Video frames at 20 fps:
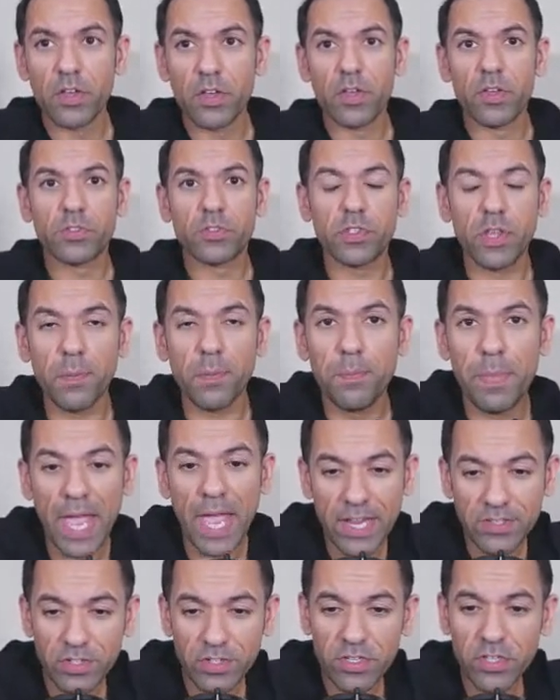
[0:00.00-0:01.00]
So the
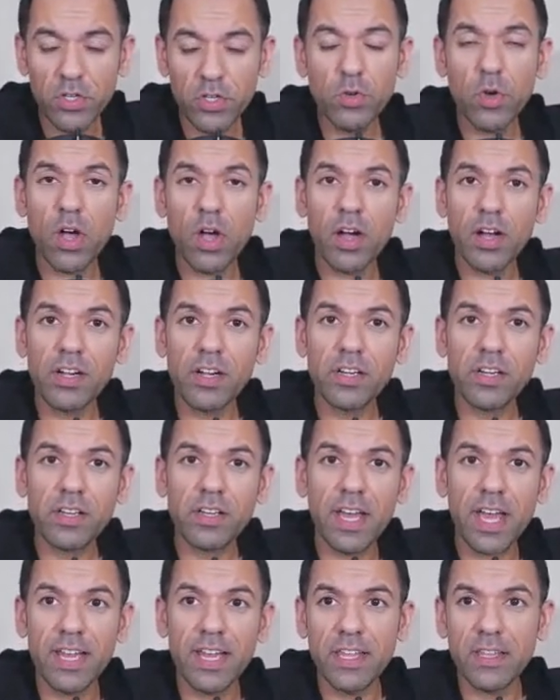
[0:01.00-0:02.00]
better you are
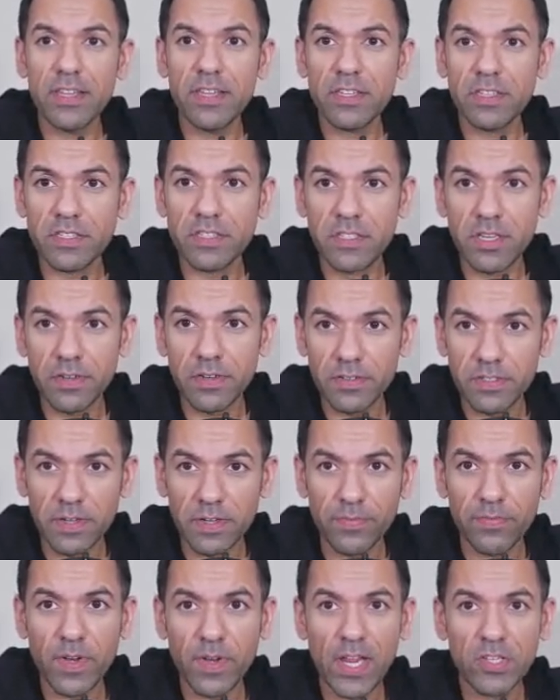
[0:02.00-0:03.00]
at
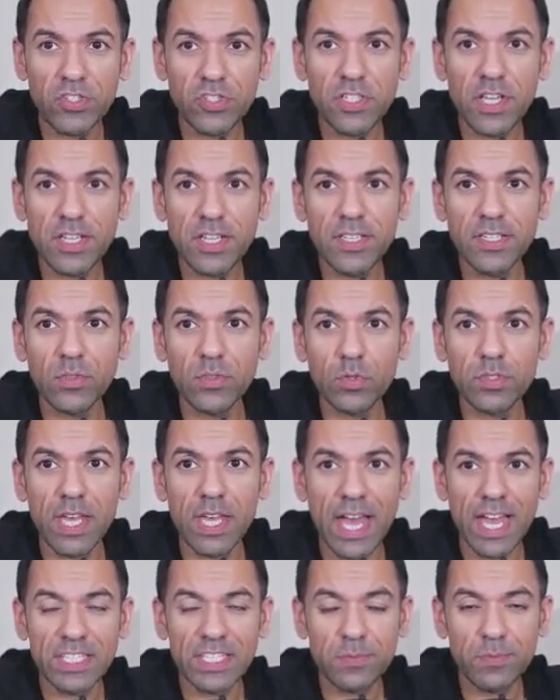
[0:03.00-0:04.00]
differentiating those
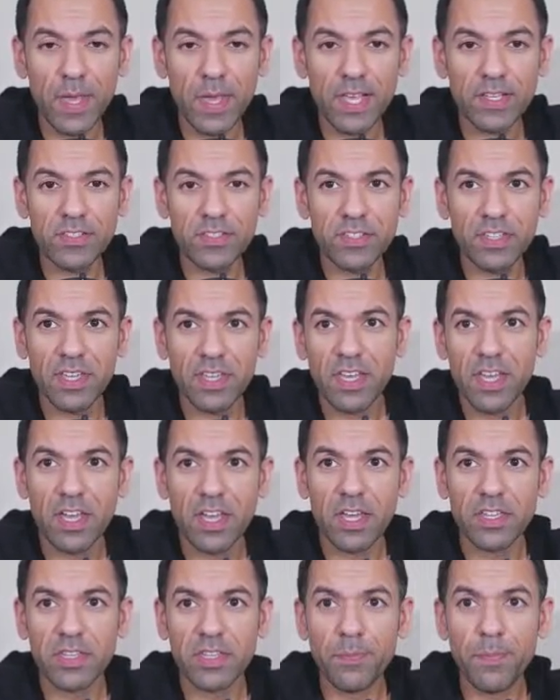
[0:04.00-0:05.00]
aspects,
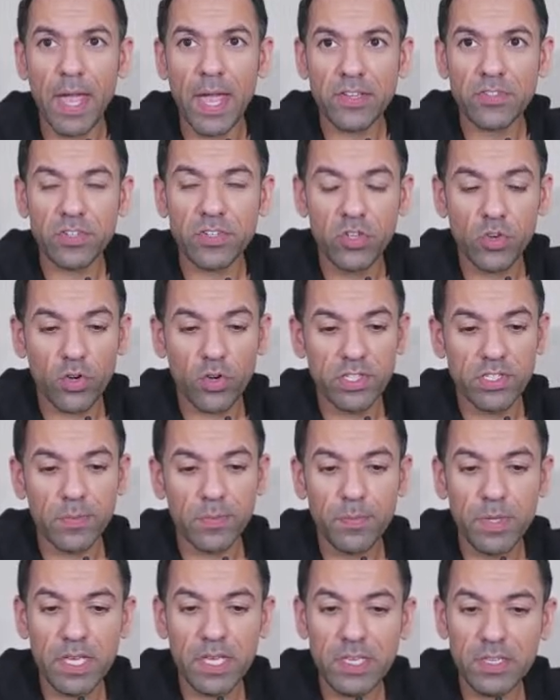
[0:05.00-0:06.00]
the better you're going to
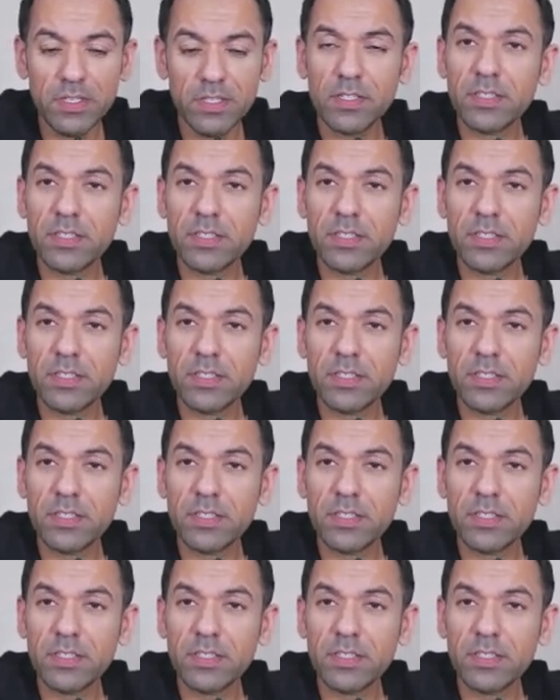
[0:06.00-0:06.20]
be